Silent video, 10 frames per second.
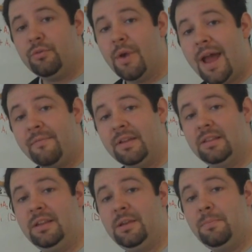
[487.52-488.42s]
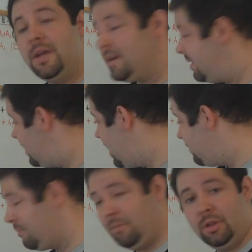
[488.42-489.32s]
to graphically depict the
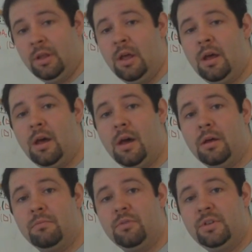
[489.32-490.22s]
optimal uh,